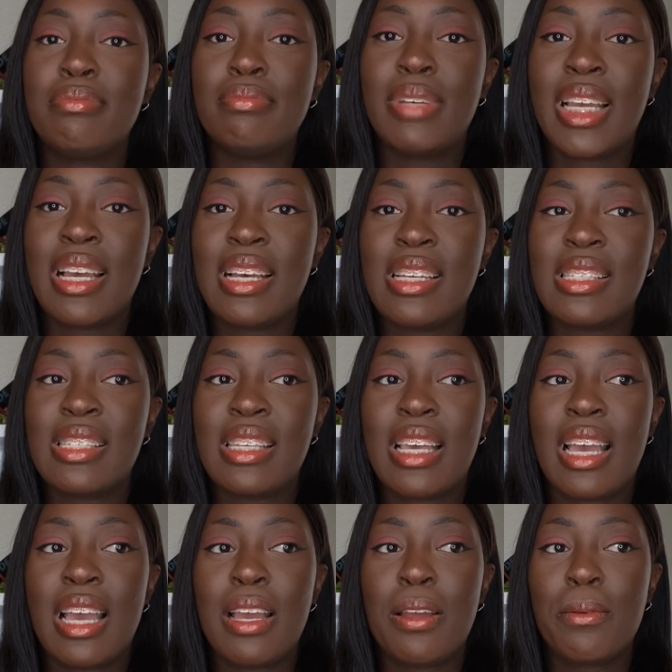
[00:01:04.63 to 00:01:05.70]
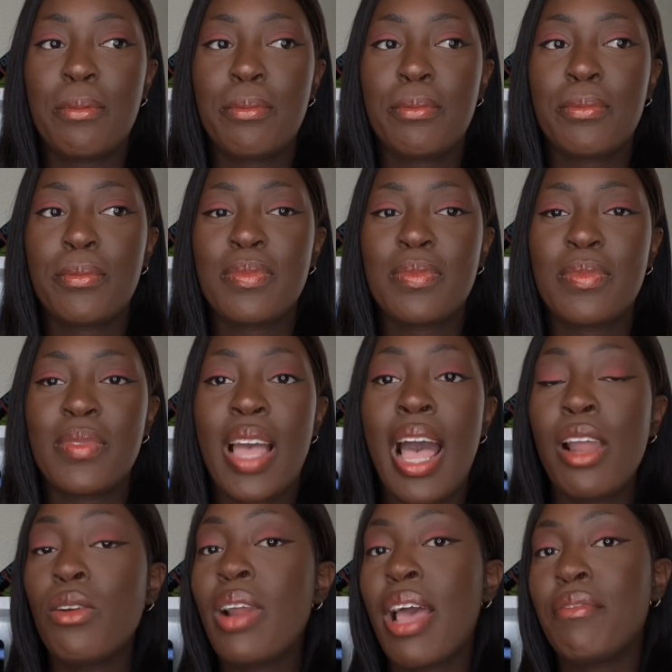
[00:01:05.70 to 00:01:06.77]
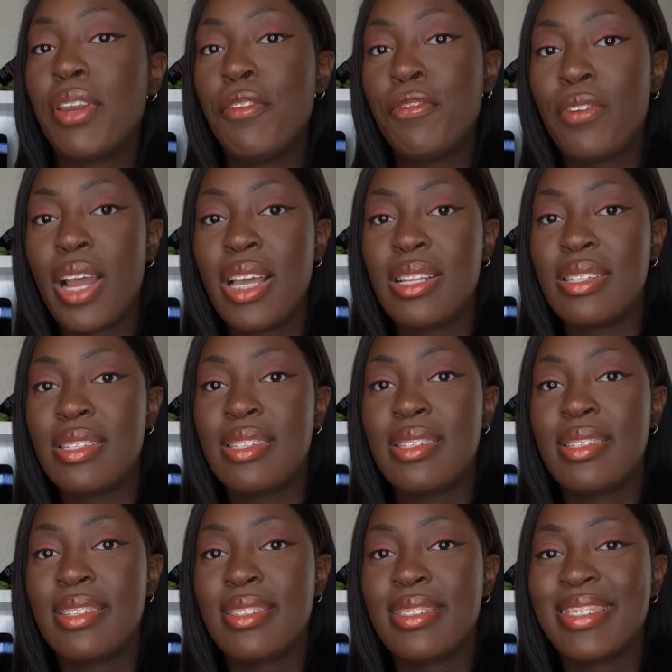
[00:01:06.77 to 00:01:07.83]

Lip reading: because I don't have any friends.